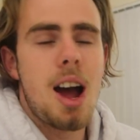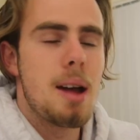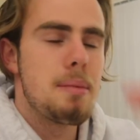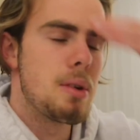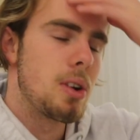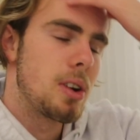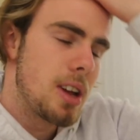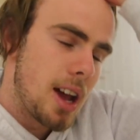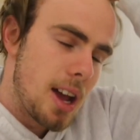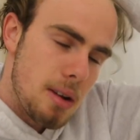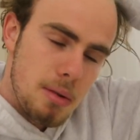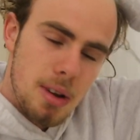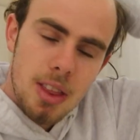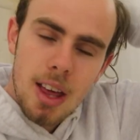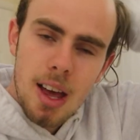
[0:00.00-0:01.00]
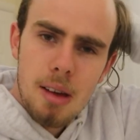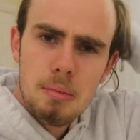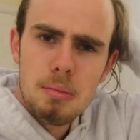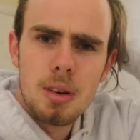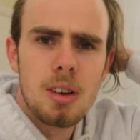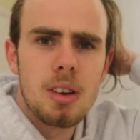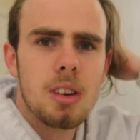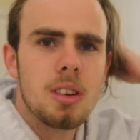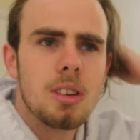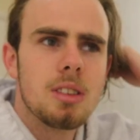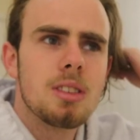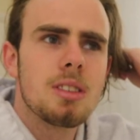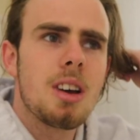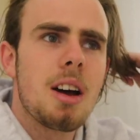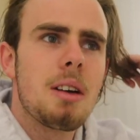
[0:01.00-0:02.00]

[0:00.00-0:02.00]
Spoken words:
I'm okay with that because